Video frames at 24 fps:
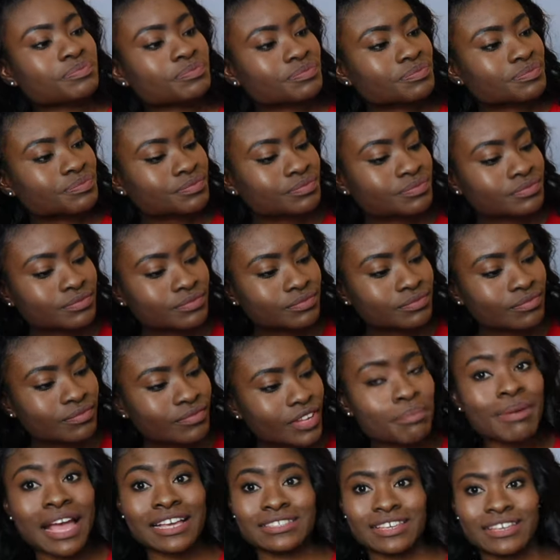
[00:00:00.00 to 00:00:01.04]
So I'm going to set this
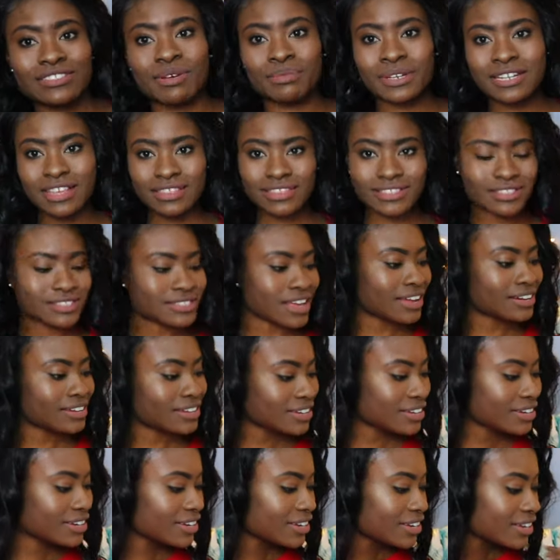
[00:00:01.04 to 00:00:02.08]
aside.
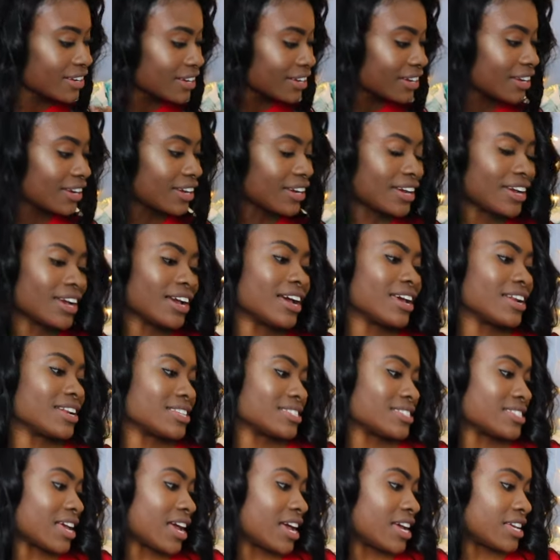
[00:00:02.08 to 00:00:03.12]
And
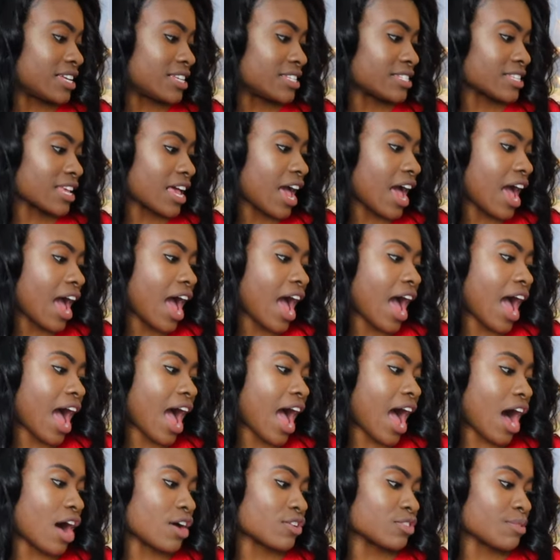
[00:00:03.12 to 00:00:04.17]
it says
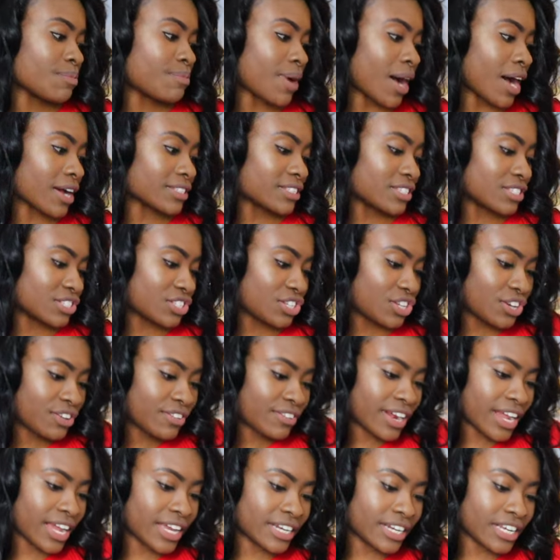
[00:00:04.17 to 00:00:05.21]
how the box is
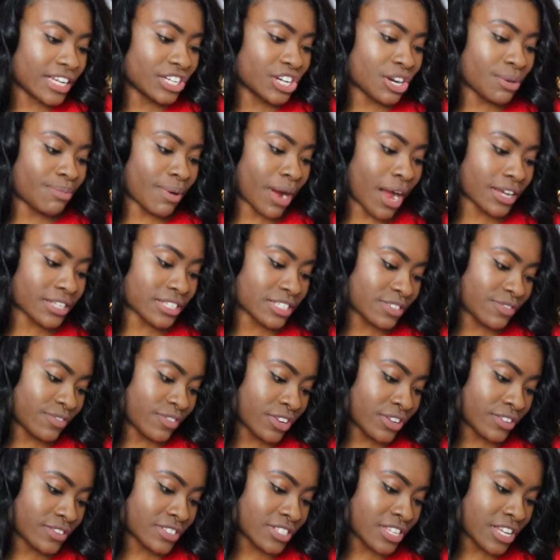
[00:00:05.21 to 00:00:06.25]
curated. Your box is
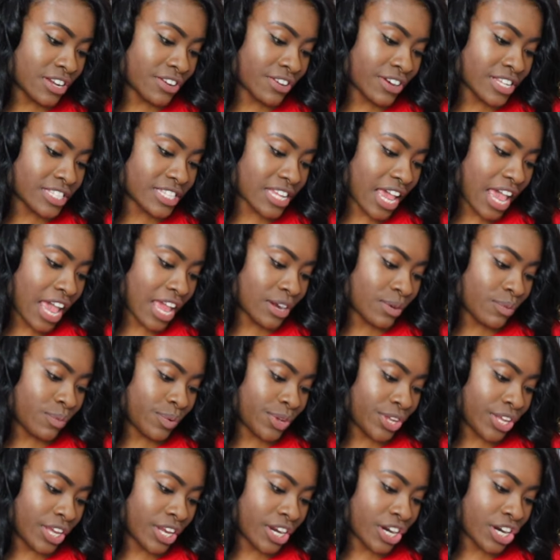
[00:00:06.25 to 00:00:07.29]
full of secrets and
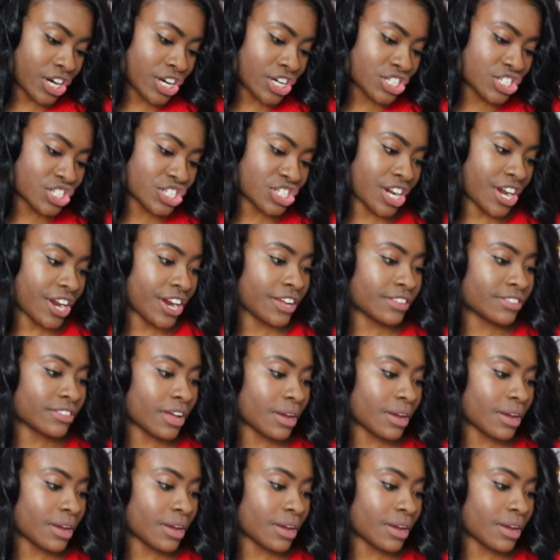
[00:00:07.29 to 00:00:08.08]
we're sharing